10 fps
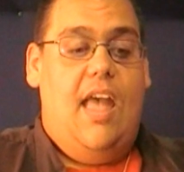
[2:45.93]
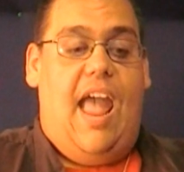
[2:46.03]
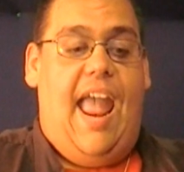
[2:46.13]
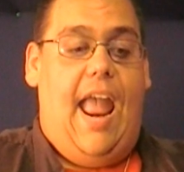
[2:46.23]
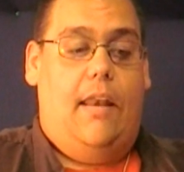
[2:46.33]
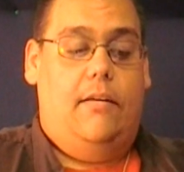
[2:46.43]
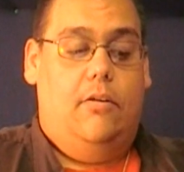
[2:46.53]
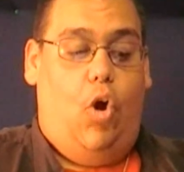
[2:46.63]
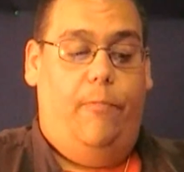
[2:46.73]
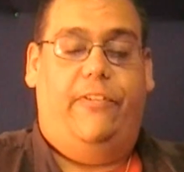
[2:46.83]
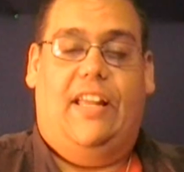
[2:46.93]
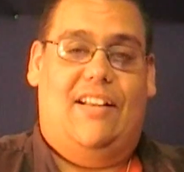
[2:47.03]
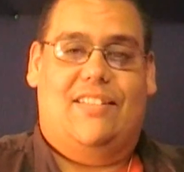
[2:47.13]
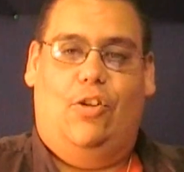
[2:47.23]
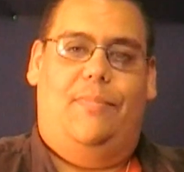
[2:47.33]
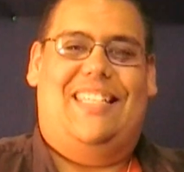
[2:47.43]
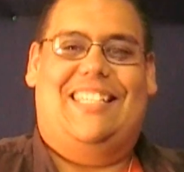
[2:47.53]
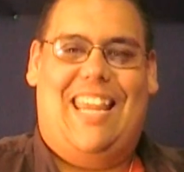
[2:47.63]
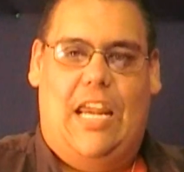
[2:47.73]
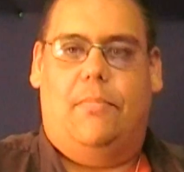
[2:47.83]
And hopefully I'll still be
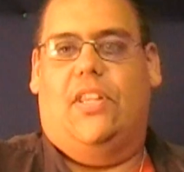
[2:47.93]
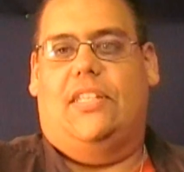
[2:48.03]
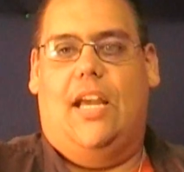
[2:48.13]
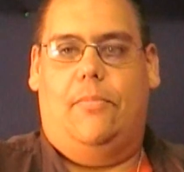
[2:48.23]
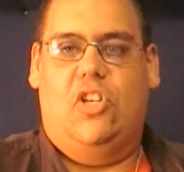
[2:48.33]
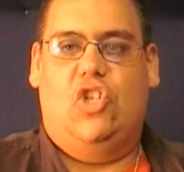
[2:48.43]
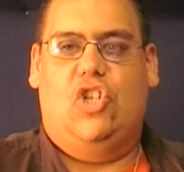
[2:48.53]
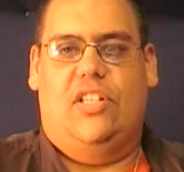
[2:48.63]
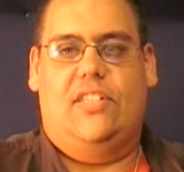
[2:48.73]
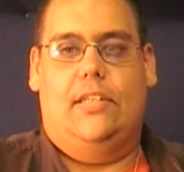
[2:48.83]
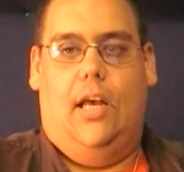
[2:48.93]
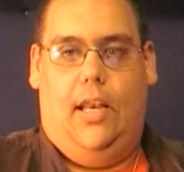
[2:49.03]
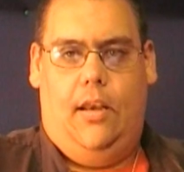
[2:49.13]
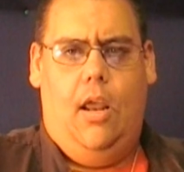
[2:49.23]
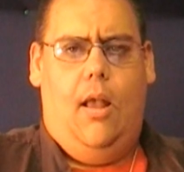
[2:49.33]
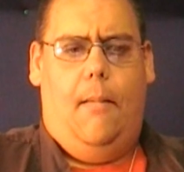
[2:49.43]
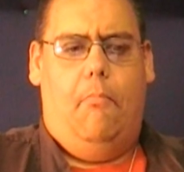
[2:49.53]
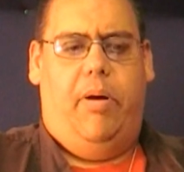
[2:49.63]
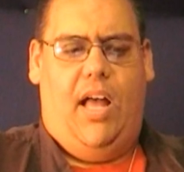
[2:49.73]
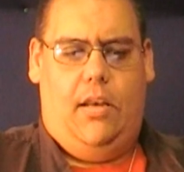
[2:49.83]
sane by the time this shit's done.
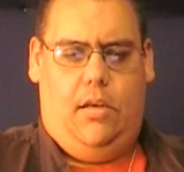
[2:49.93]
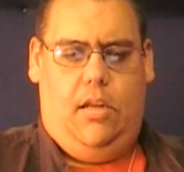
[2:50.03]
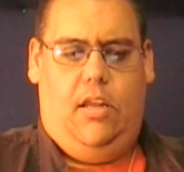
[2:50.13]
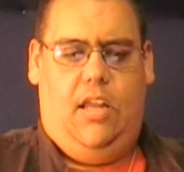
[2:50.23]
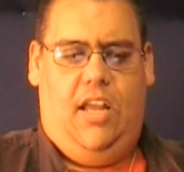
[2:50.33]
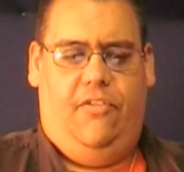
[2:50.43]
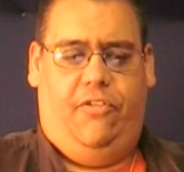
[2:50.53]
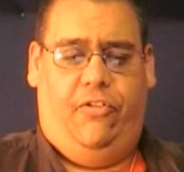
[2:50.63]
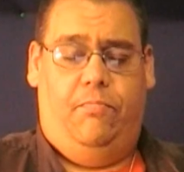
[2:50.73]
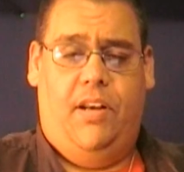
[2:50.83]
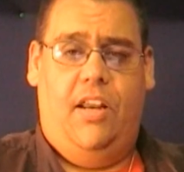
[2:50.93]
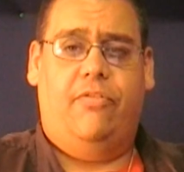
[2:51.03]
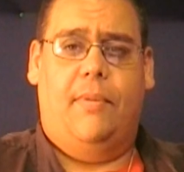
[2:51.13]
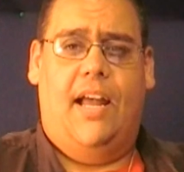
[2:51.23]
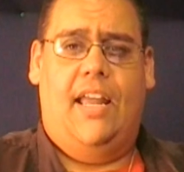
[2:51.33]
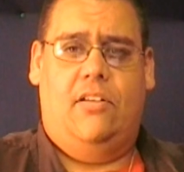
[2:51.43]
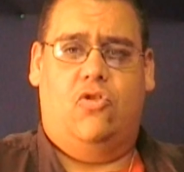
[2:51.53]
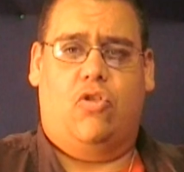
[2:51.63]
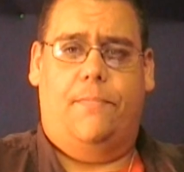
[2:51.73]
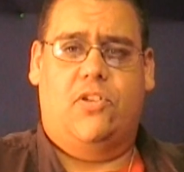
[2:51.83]
But if my
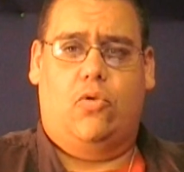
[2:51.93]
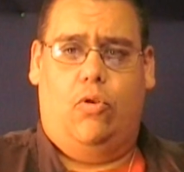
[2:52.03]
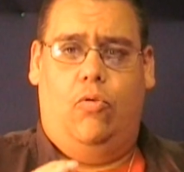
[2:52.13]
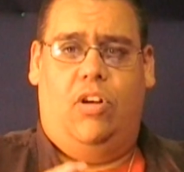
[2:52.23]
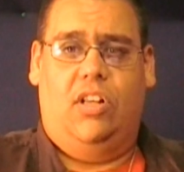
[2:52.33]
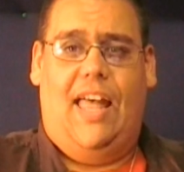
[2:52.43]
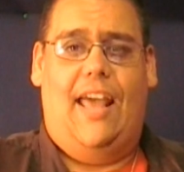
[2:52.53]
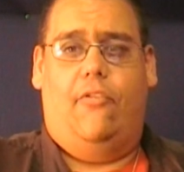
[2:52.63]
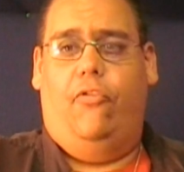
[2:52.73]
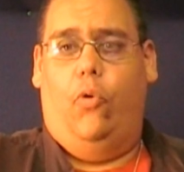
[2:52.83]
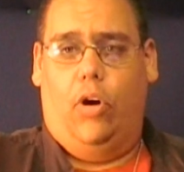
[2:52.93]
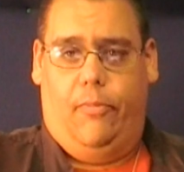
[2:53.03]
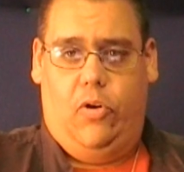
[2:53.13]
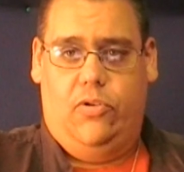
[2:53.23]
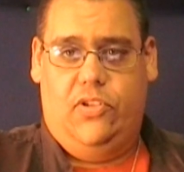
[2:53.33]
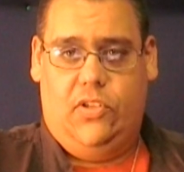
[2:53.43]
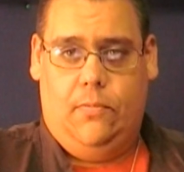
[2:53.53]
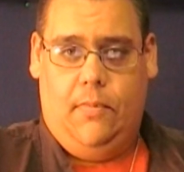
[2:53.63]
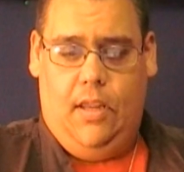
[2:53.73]
trips through Gladiformers